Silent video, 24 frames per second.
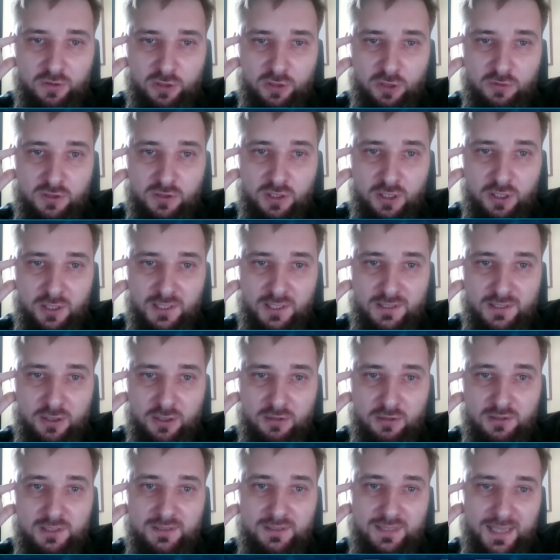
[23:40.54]
those lawyers,
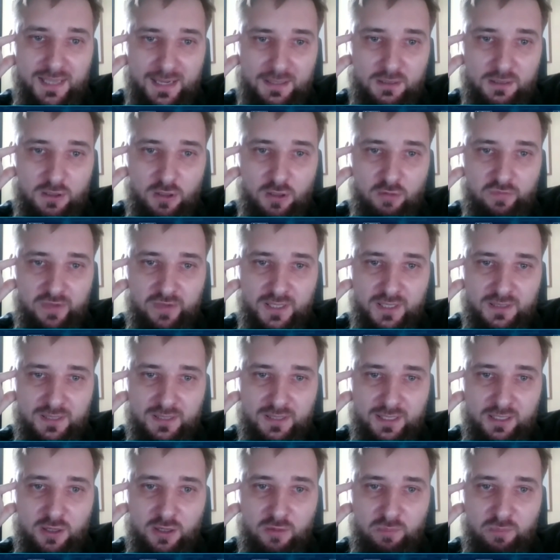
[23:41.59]
only that offered
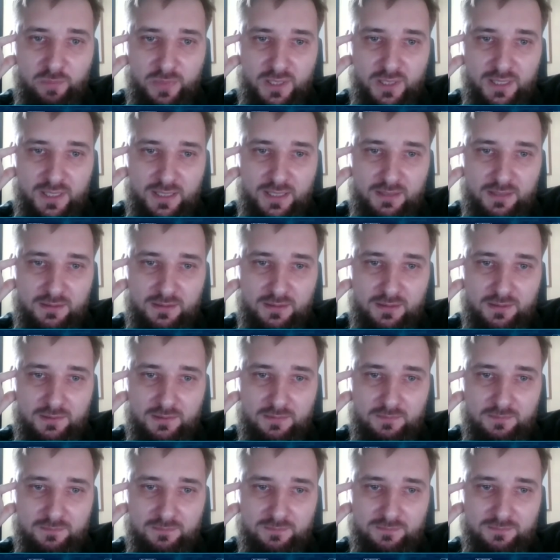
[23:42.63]
a complete
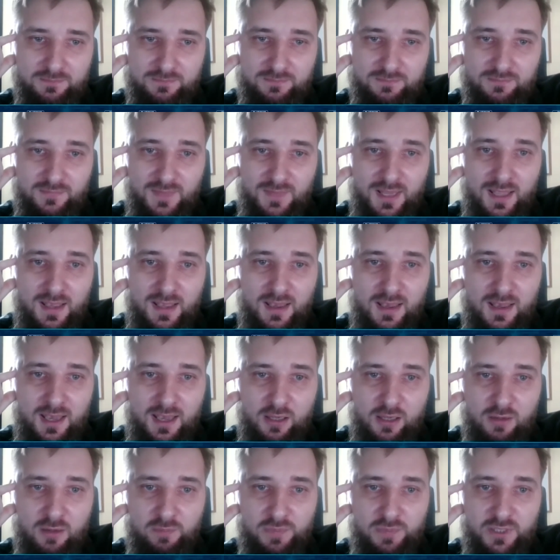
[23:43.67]

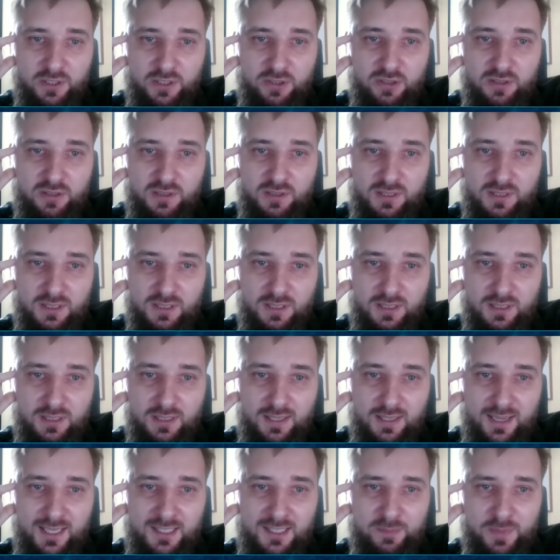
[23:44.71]

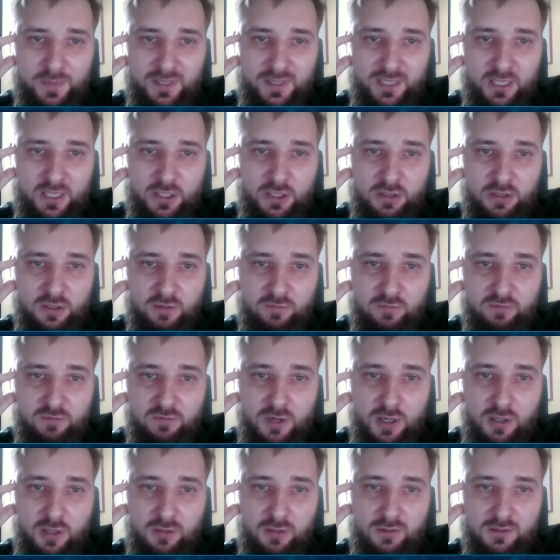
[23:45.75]
explanation of
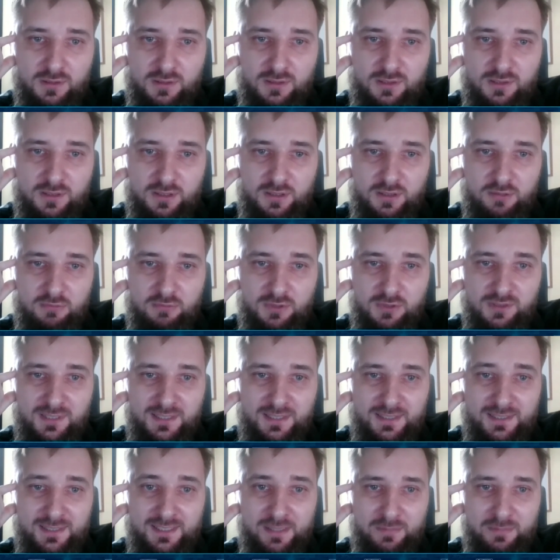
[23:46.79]
what the
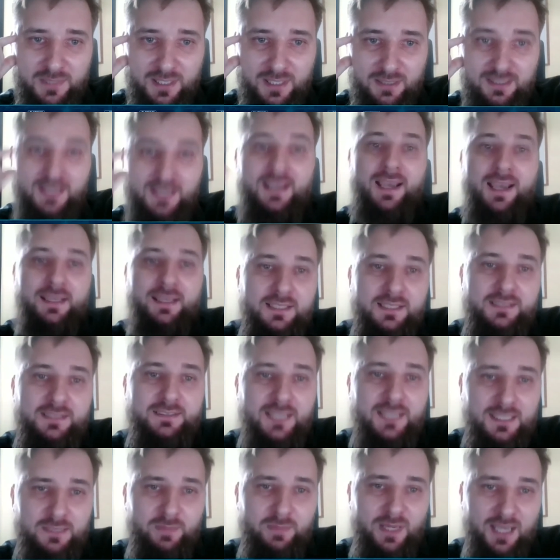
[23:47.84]
system did. At least
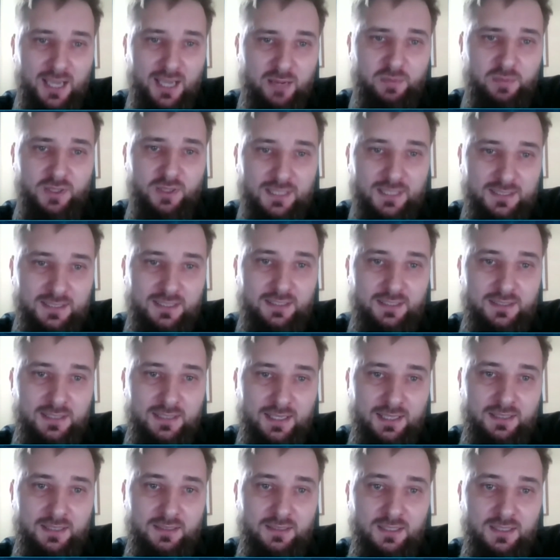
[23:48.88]
that's my hypothesis,
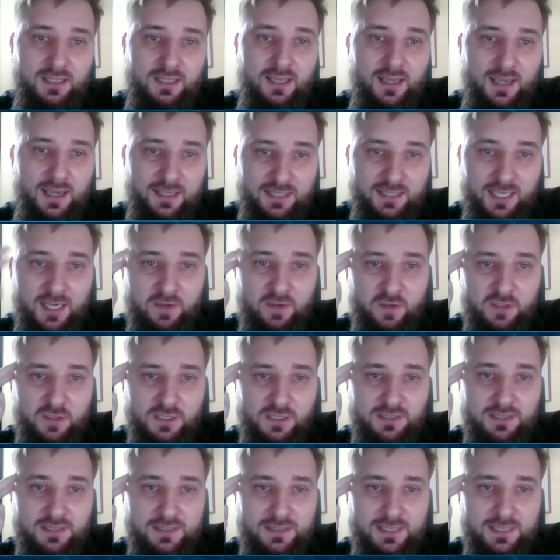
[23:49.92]
and as I have
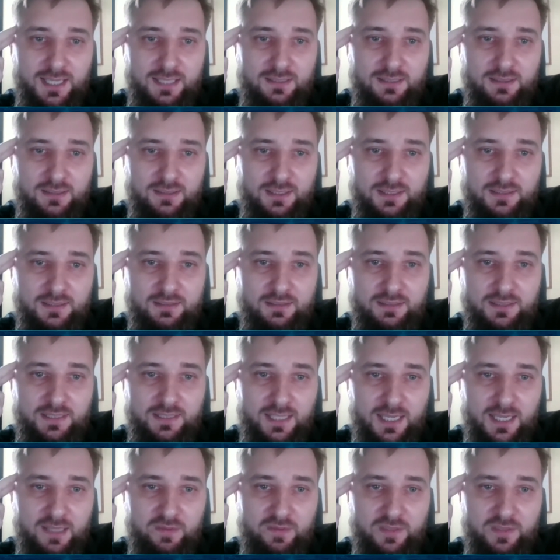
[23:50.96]
already said, this
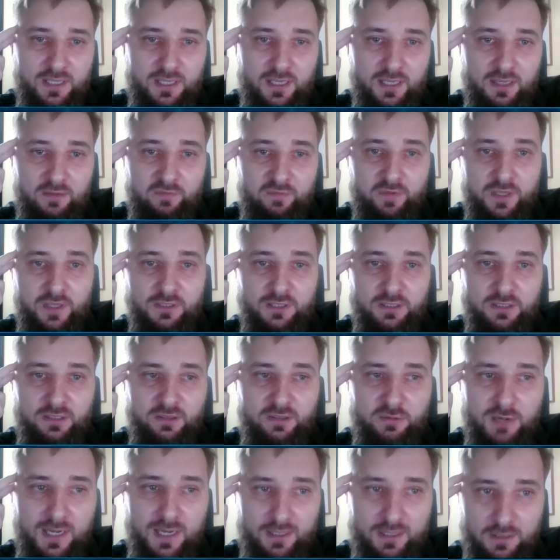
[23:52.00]
deserves further
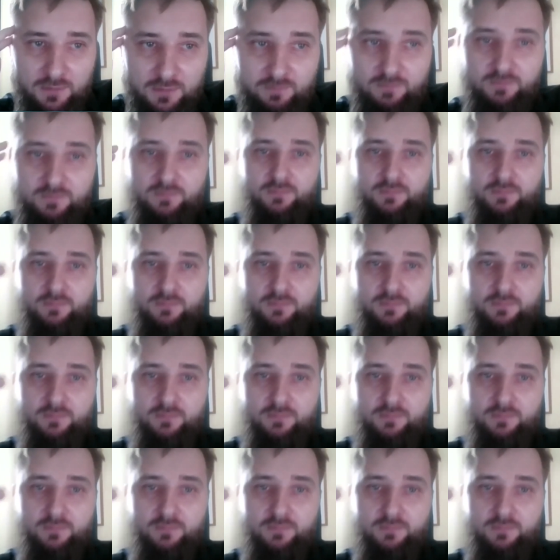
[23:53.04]
inquiry.